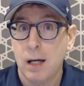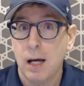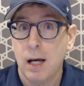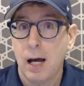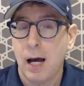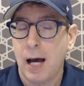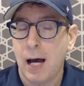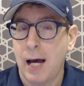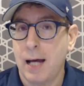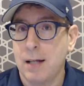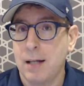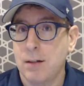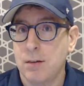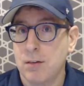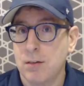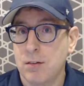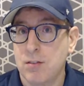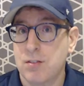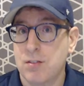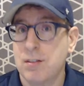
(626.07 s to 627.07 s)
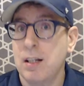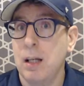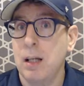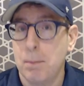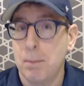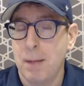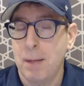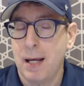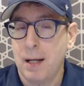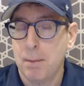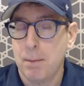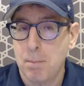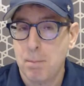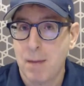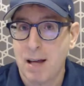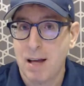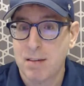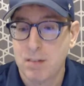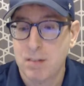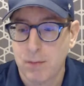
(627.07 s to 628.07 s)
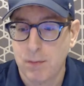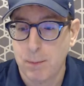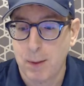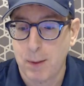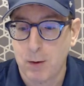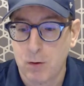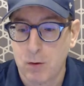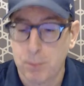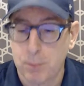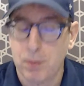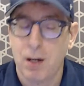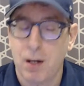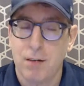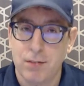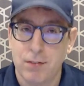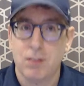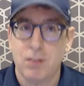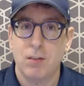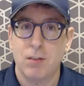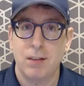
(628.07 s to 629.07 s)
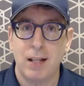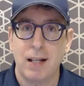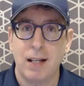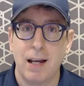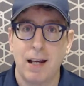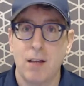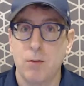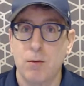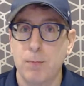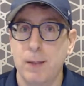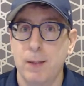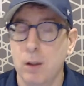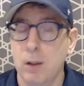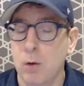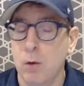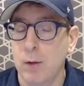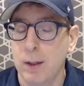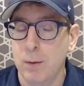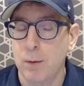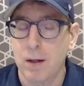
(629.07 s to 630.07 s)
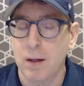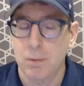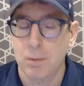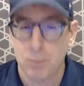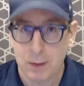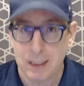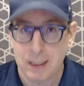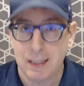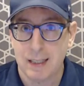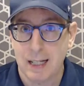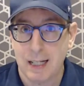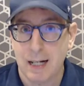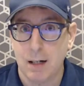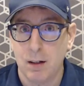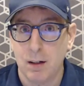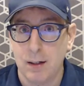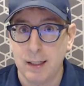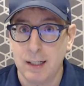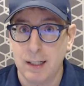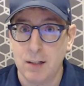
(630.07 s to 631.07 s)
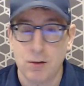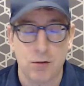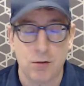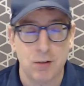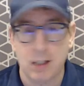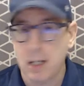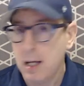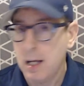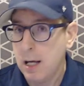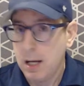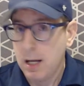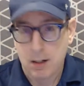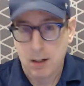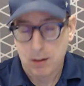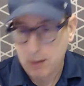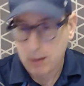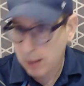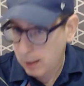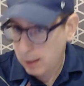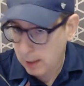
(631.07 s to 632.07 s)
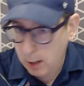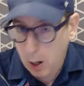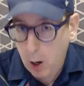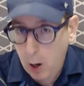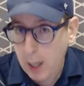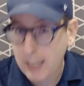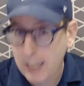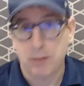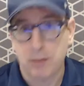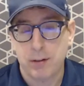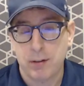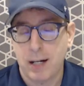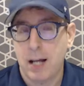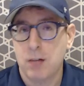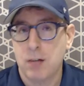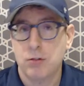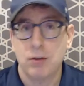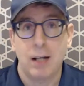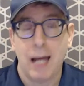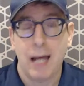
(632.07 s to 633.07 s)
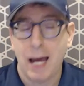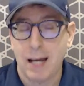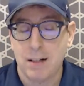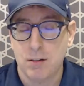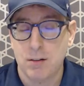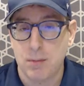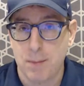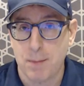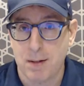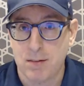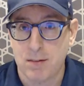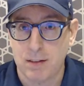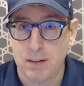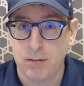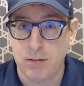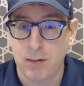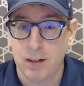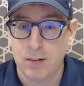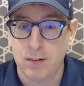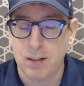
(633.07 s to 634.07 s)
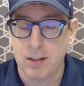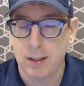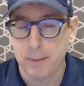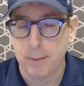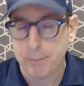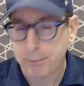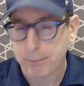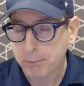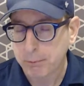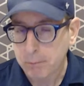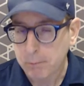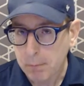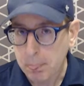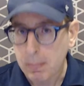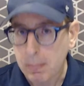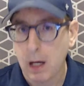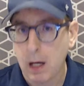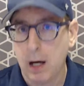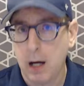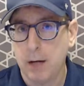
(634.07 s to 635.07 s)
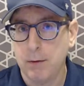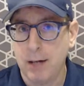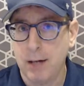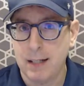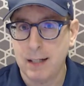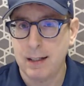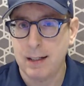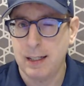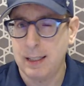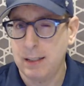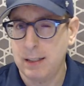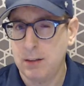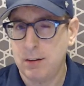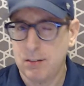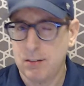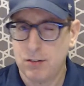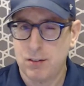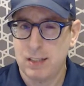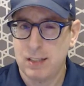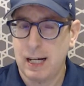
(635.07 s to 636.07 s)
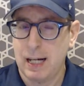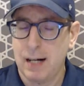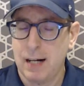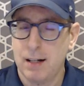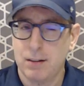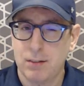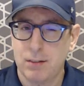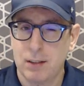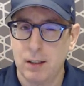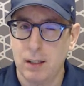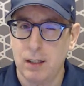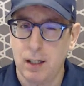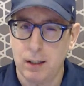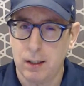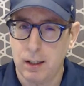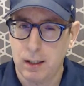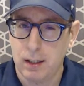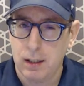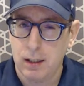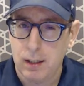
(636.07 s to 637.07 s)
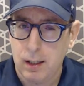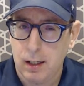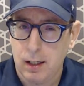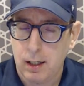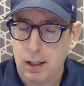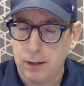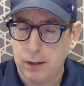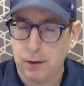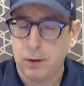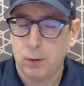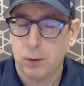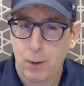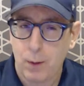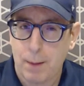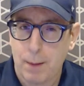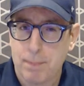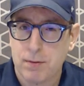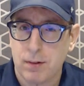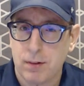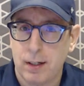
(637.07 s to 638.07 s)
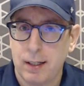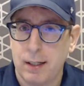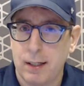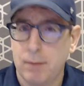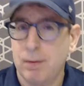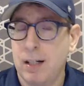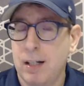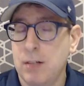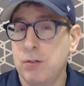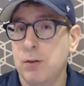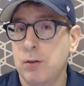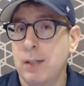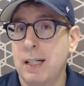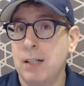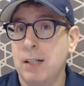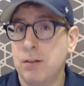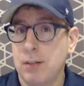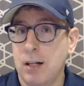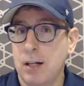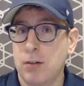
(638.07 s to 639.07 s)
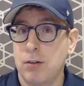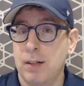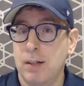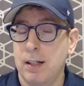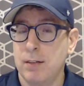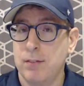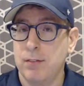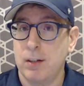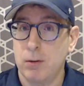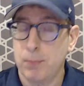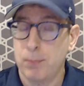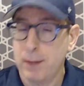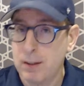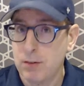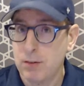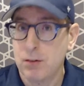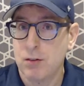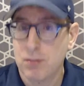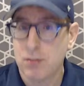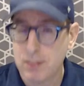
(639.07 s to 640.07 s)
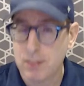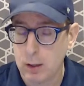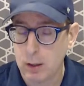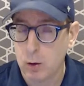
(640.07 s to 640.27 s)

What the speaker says: and still make massive amounts of profit. So that has been going on within the airline industry, international and domestic flights here. I read an interesting article on another website in relation to international airfares, because they're still